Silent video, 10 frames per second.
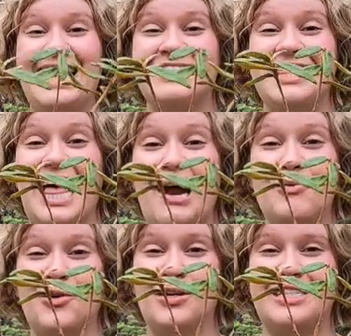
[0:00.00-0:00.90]
is
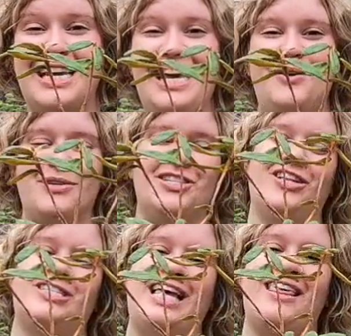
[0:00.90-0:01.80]
Labrador tea, which
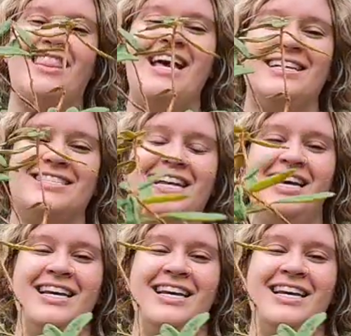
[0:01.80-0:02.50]
looks like this.